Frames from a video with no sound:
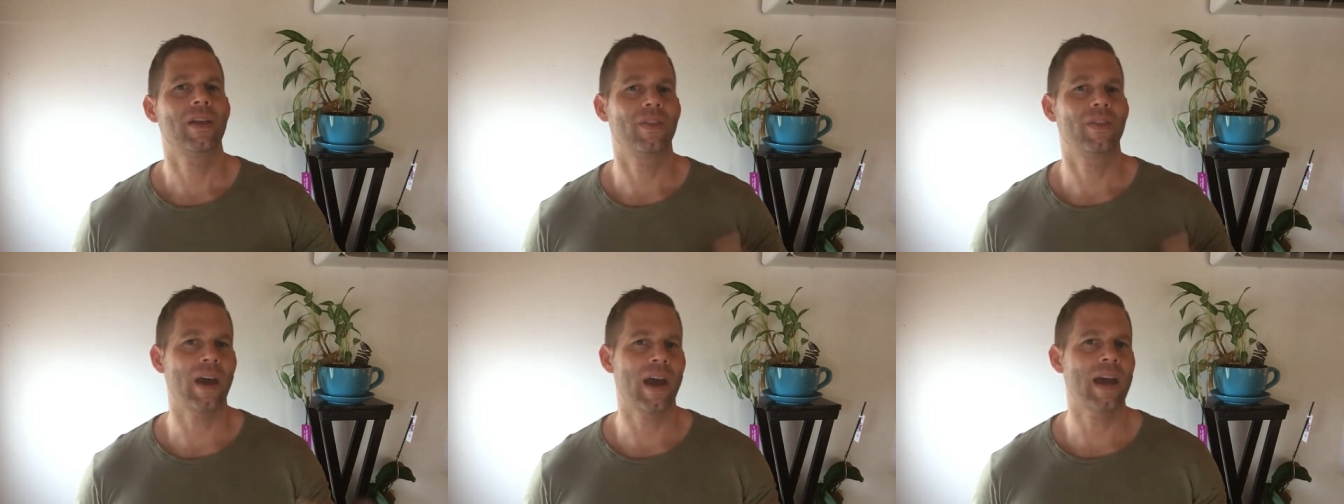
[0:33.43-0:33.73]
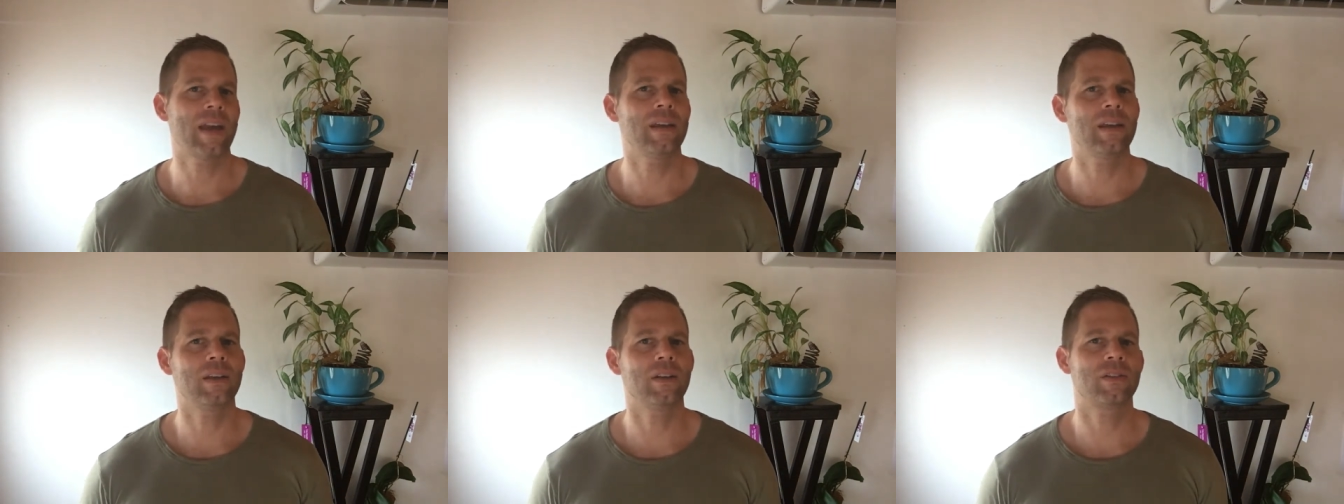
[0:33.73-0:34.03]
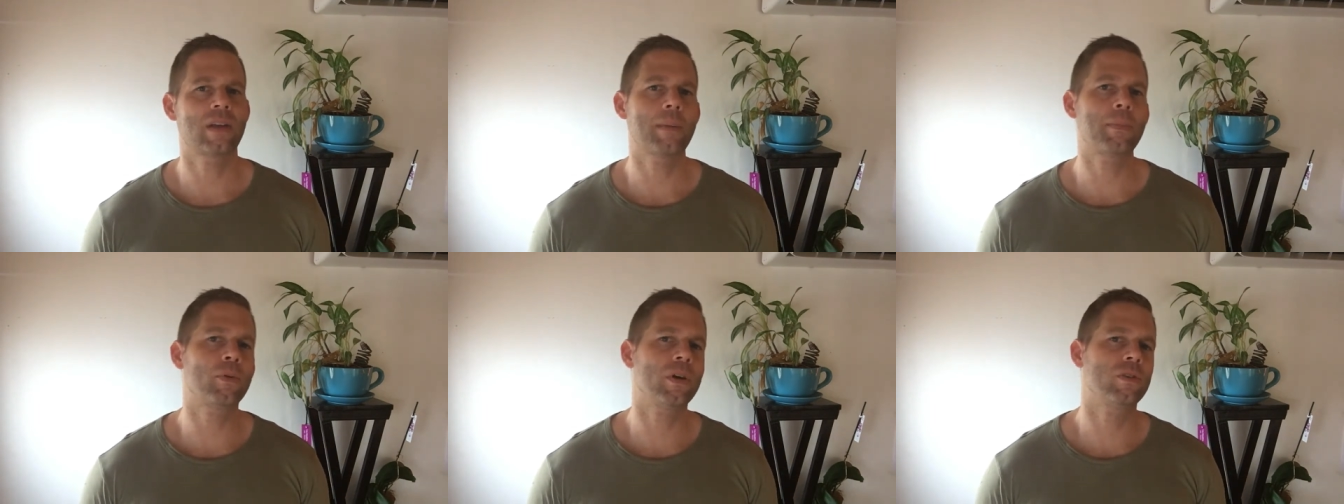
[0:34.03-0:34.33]
Then in a
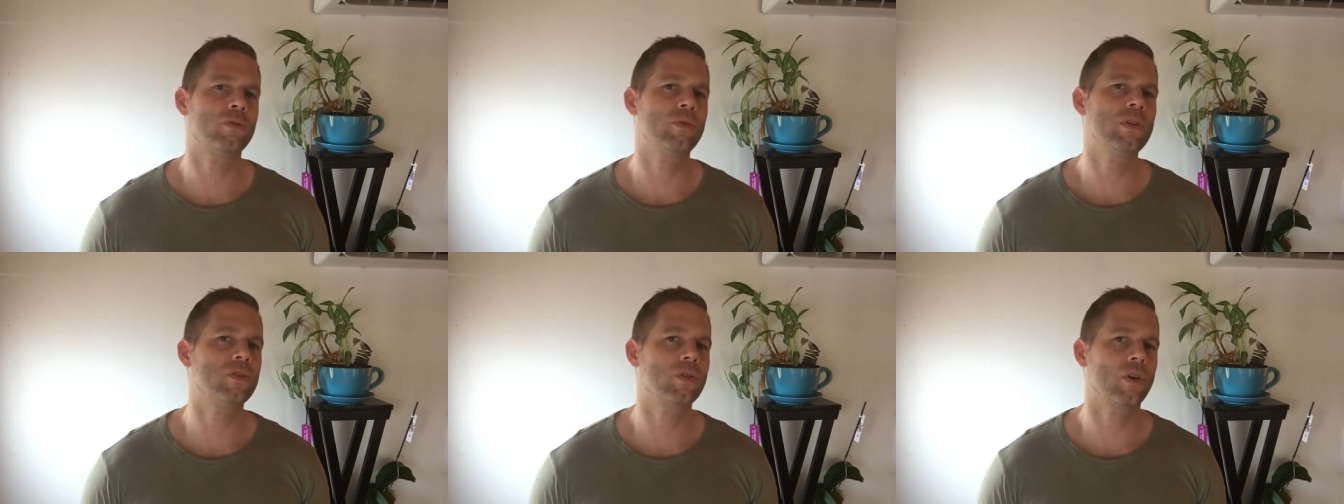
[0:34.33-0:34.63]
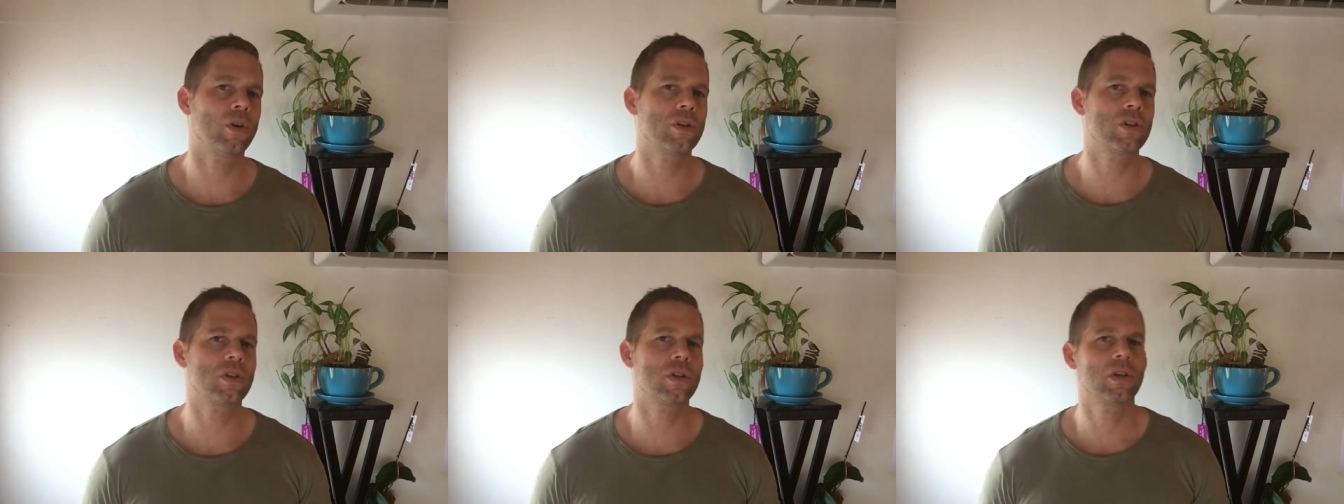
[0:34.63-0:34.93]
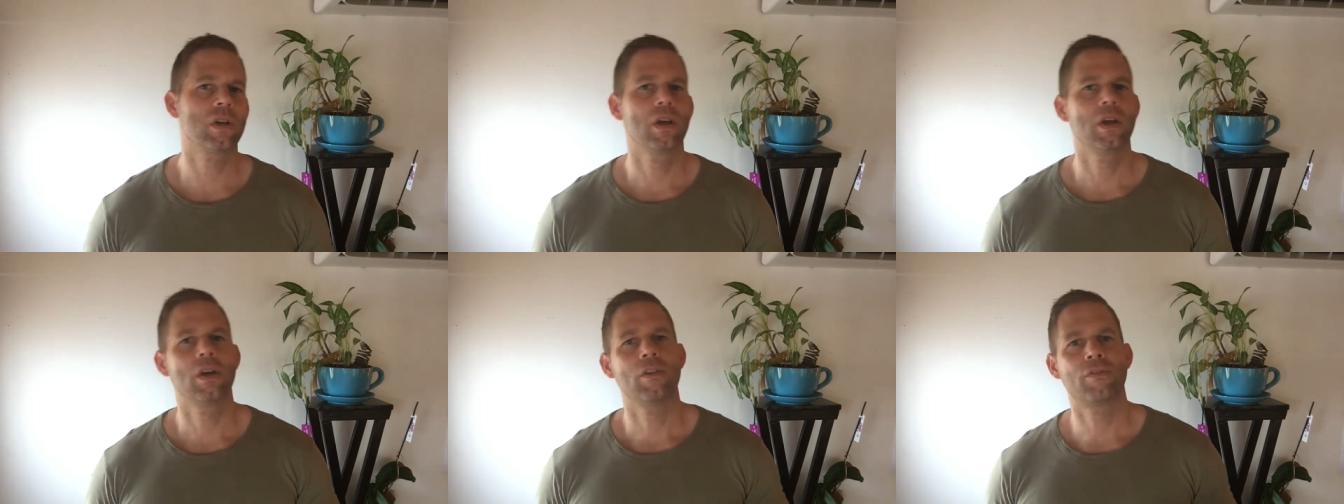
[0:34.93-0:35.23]
separate
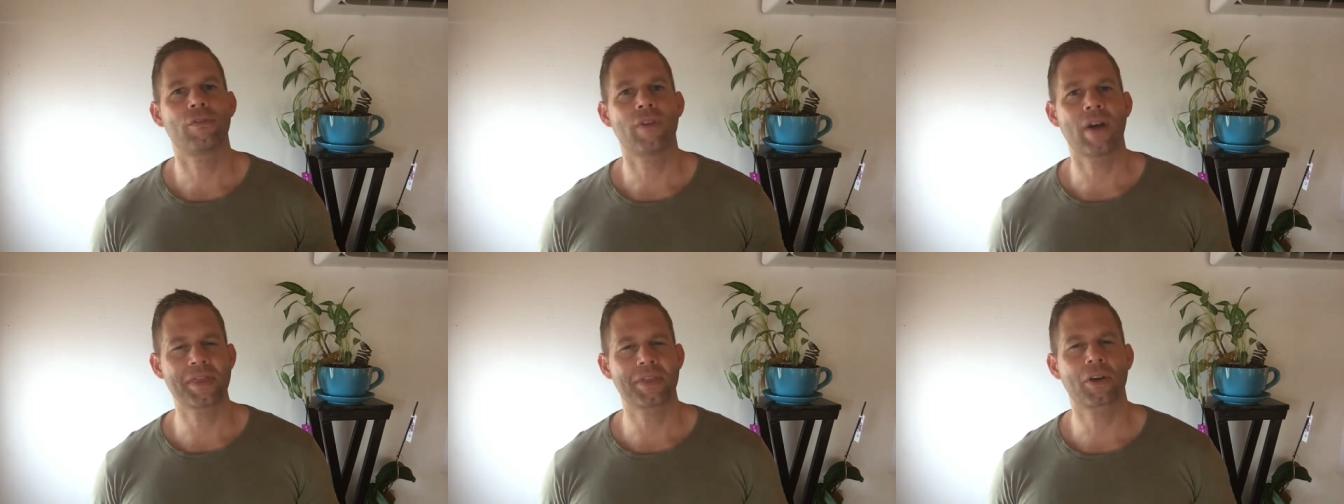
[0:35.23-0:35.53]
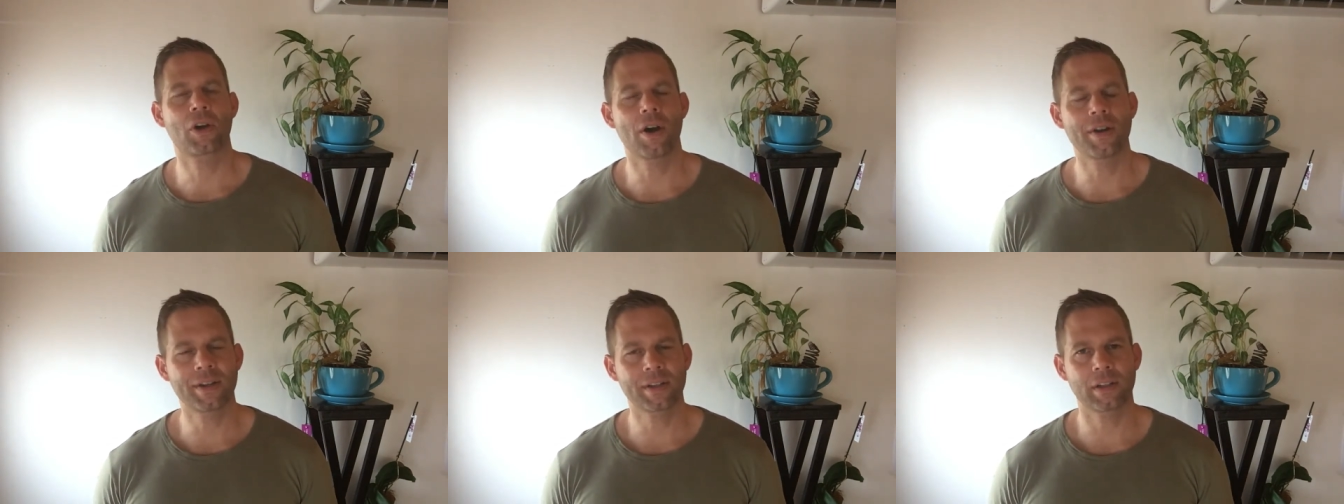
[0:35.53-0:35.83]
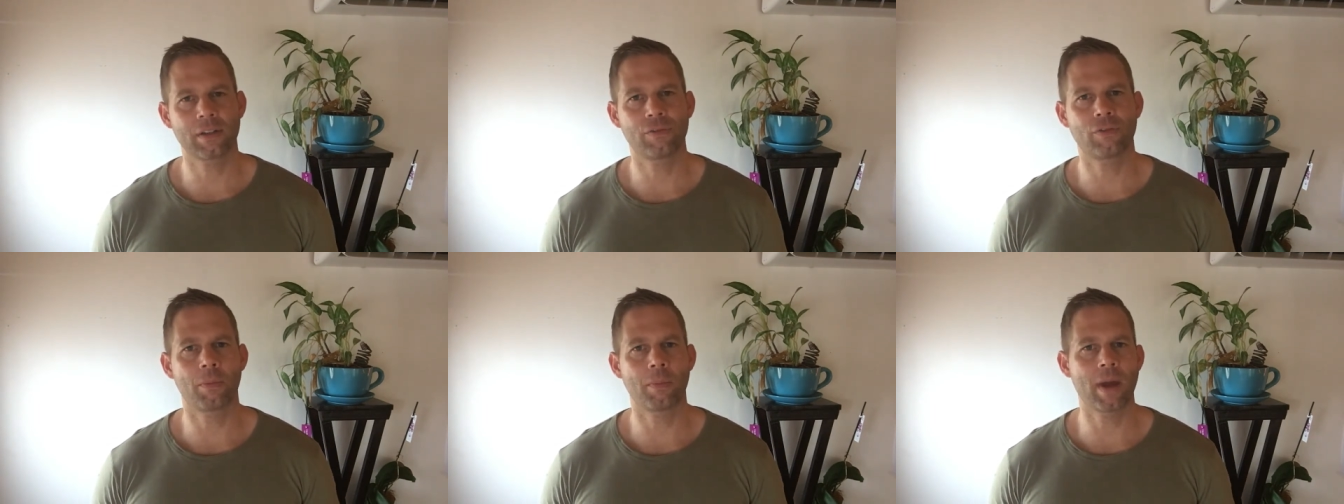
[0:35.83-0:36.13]
research, find the contact
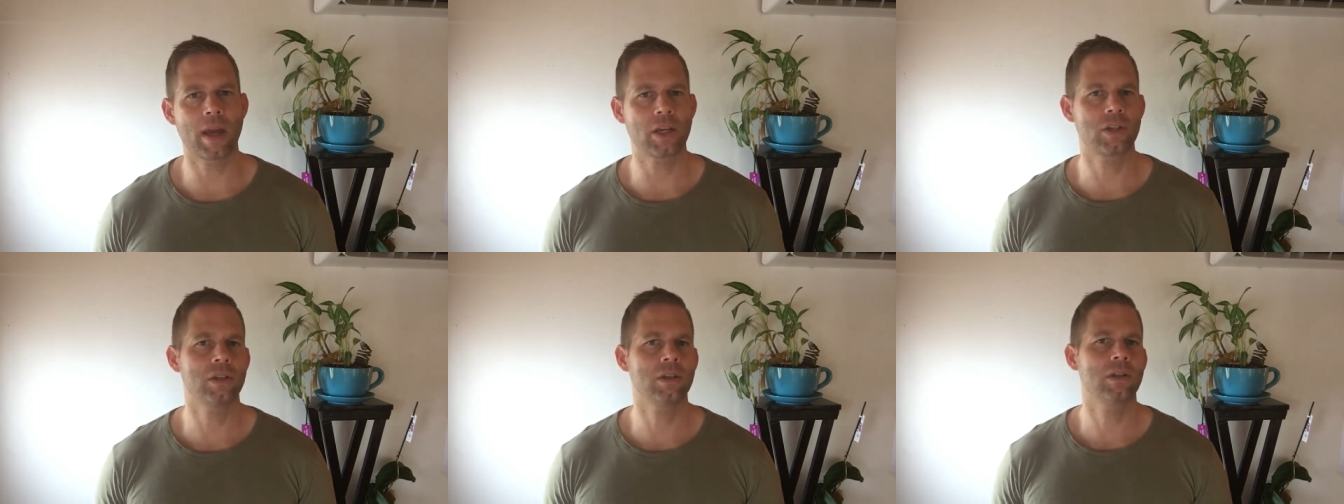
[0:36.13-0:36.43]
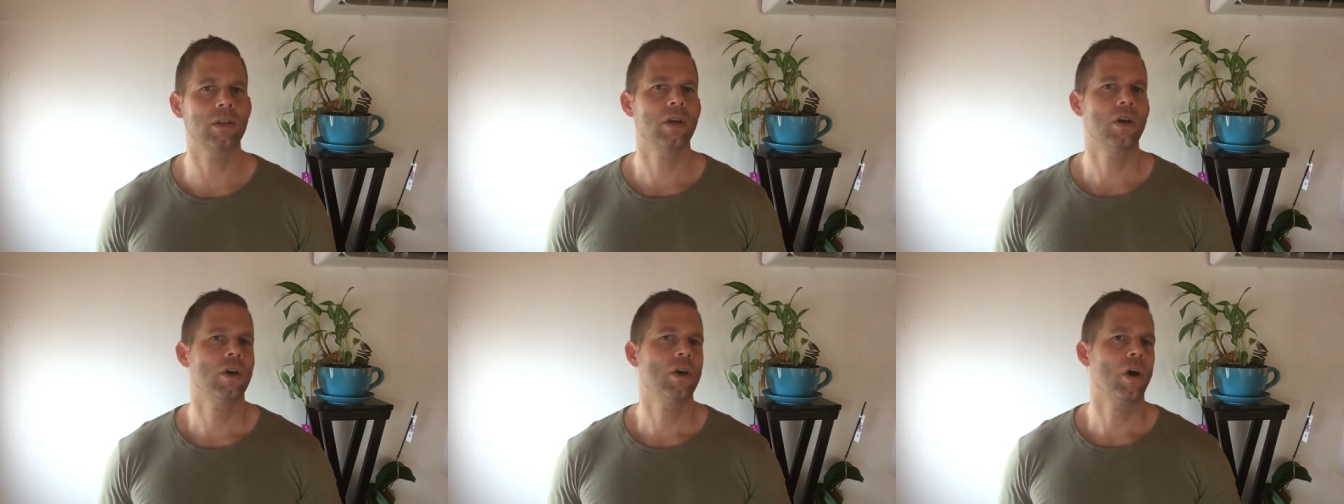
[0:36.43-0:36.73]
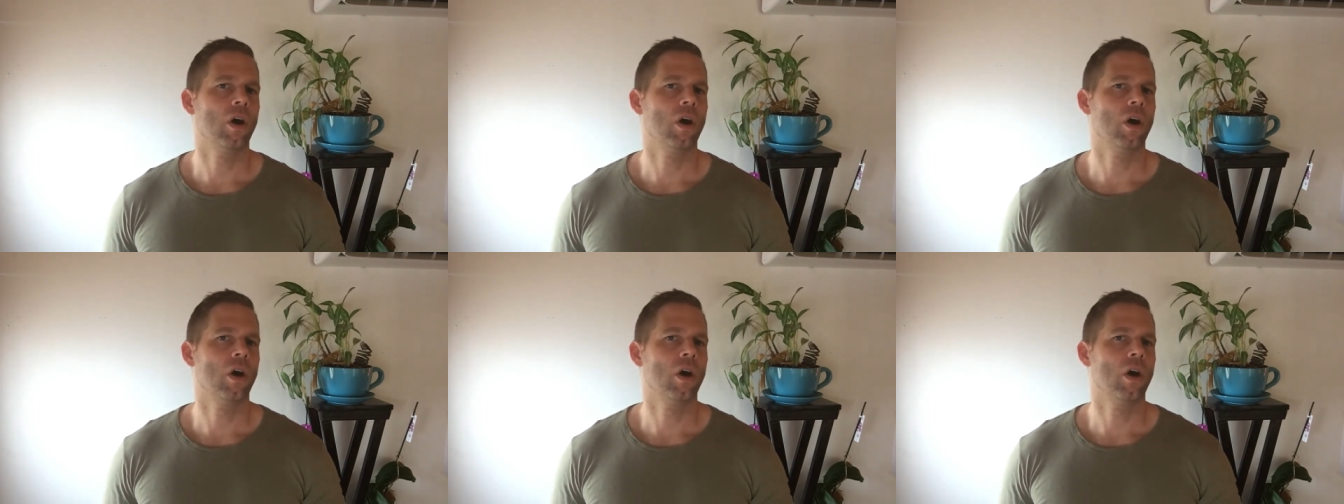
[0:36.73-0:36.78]
information